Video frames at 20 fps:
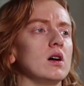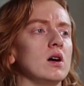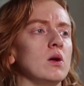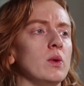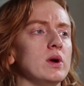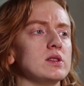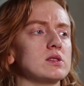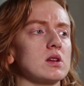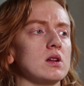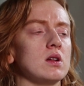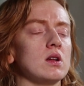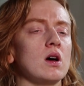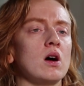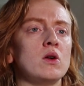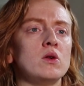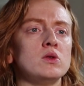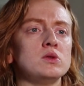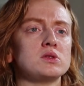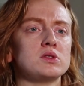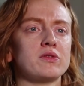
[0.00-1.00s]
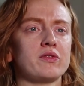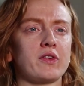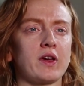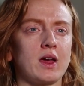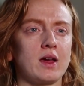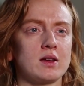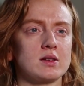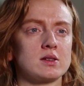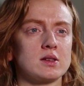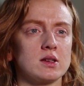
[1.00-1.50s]
I went to loads of
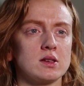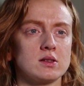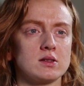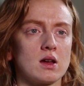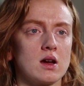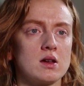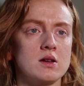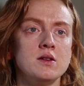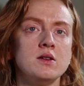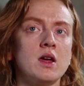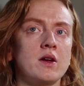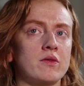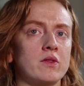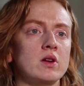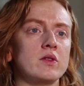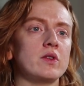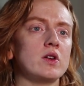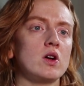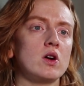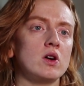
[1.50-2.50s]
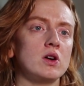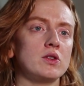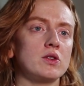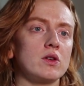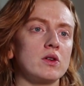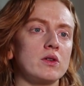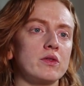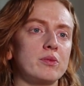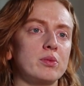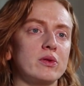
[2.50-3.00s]
theatres that I'd never even heard
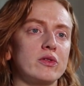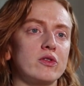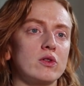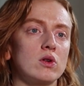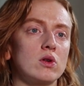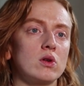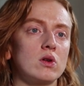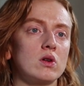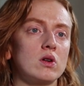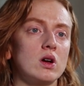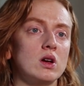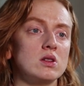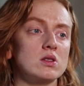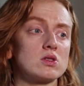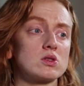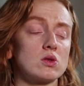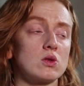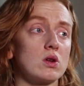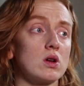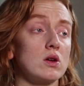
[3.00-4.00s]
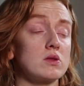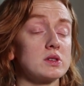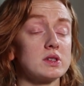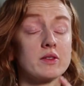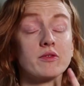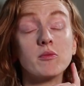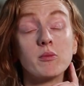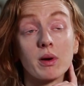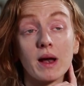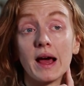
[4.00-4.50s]
of before and saw loads
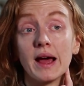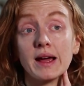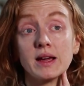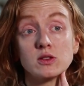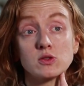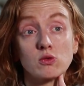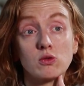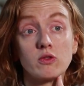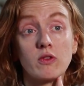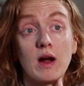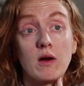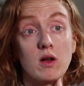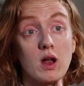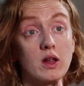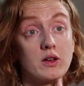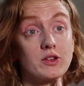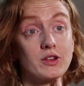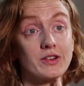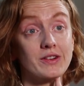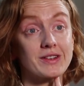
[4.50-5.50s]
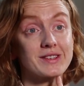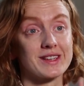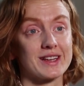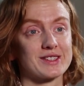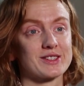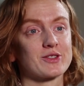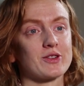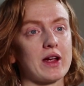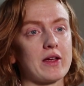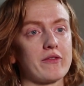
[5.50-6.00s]
of different plays all around London because
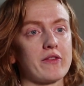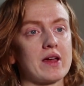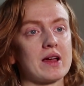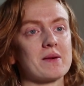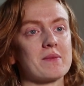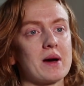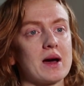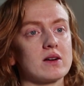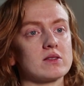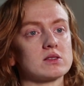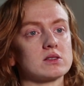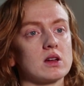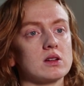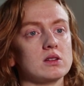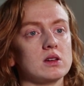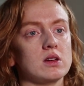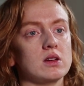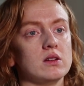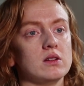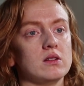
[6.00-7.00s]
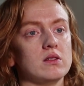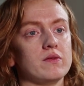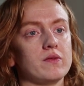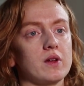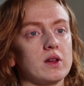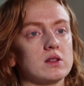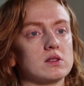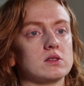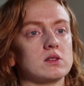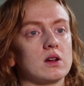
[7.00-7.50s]
that's the great thing about studying
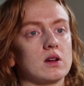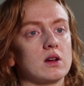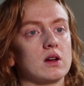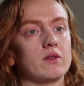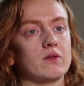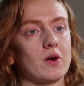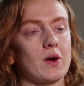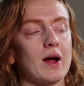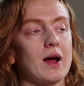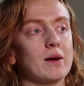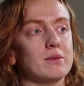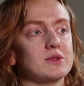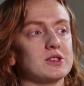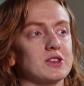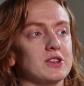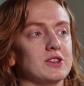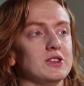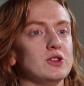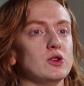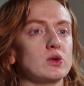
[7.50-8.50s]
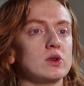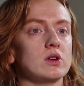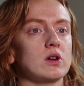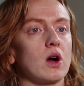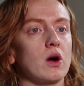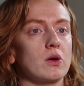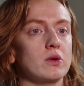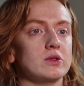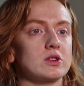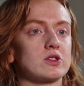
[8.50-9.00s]
theatre at Roehampton. You can
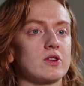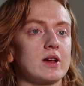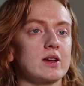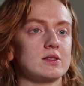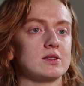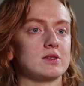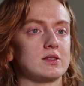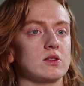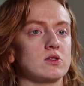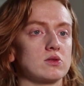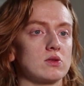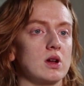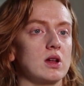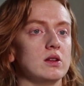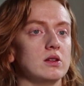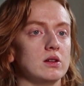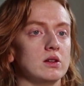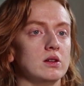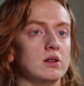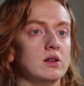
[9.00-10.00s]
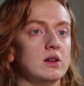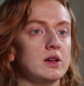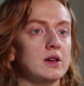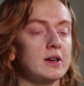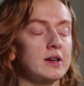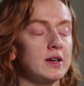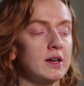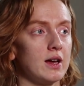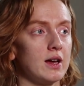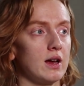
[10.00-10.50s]
go straight into central London
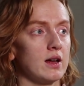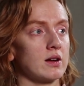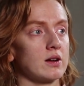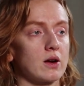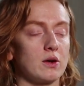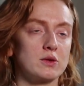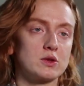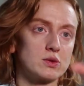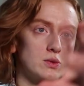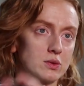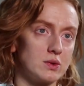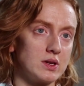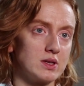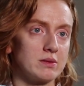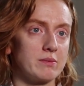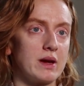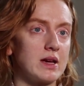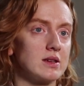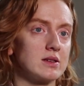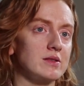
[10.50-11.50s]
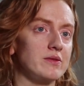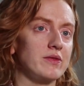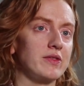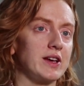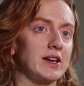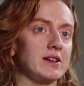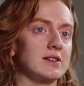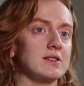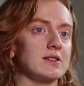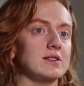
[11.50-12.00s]
and go to all these amazing
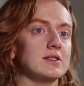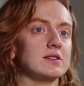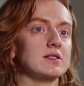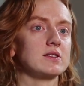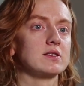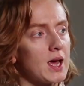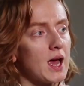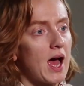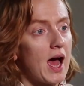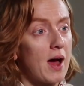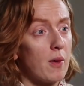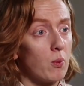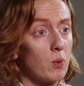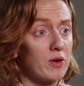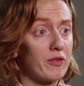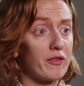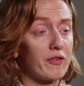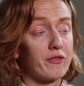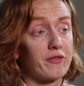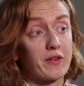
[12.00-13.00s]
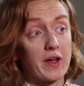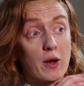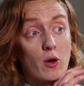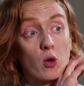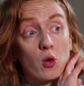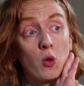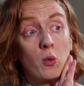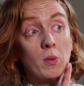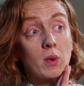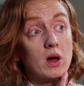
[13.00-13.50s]
theatres. And with
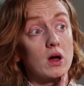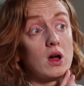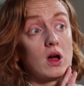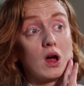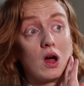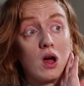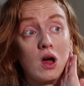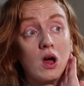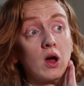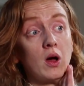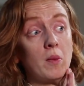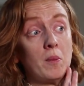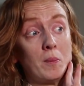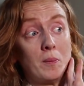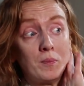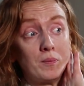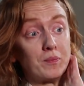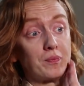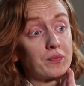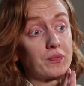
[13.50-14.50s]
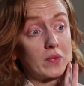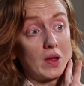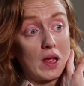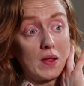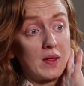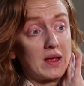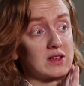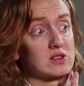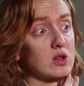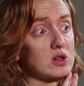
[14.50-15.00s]
film, um,
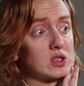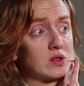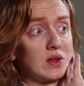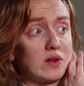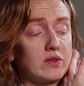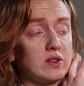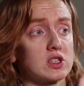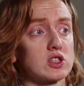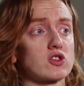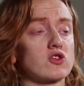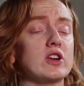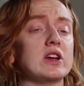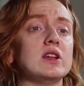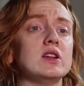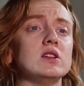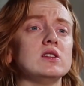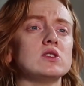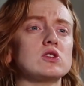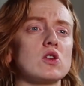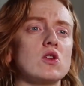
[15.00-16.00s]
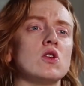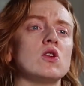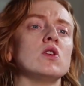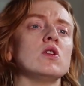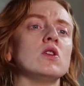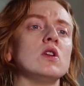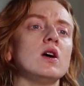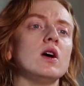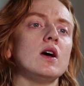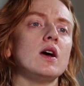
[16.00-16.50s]
there's lots of different screenings
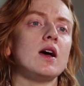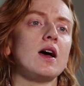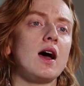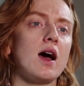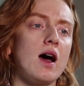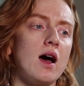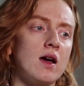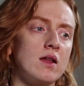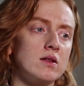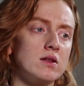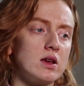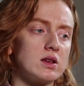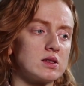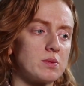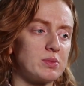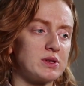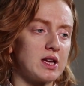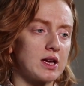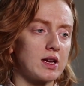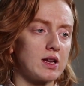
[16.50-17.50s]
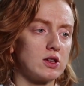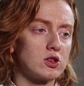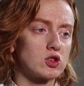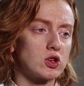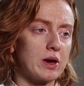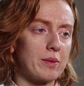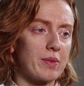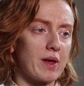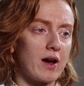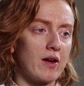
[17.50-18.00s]
on and there's a particular
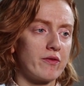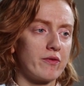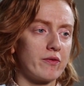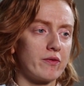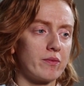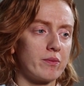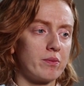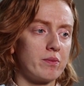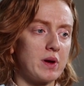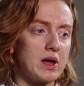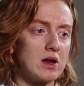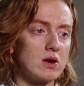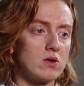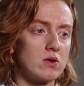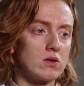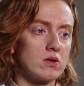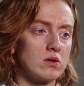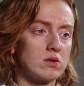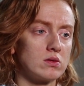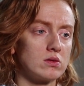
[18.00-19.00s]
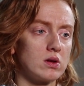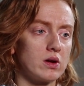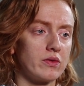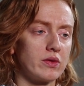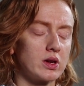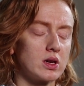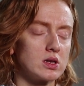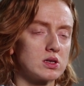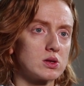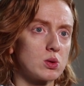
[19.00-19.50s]
trip that I've been on, I
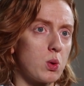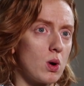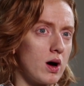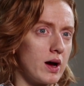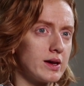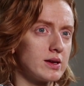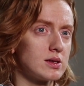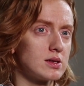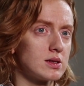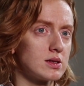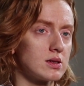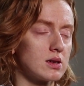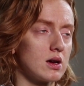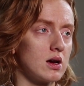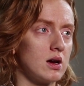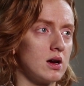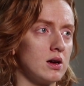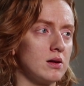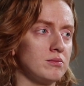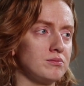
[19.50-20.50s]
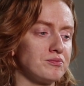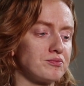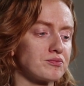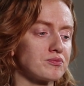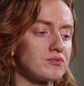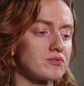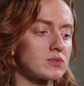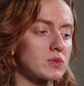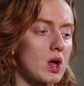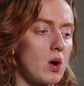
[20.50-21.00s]
think it's twice, um,
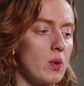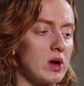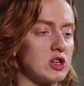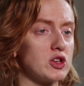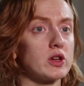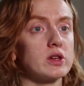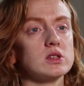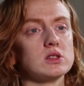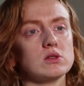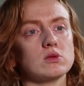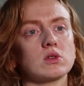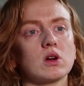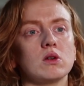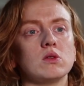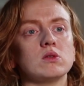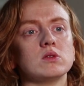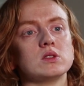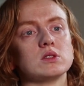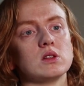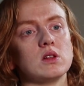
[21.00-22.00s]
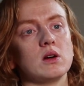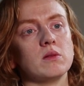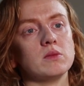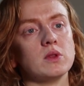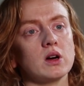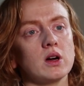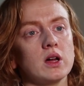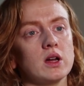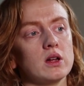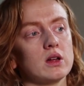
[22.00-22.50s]
which you can still go on as
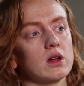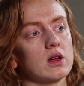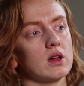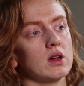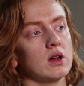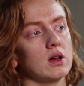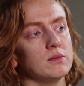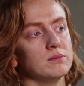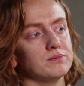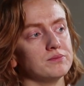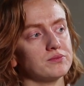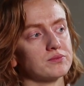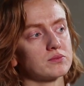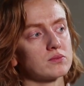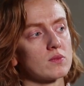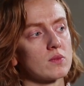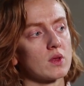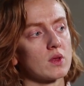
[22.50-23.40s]
alumni. Um,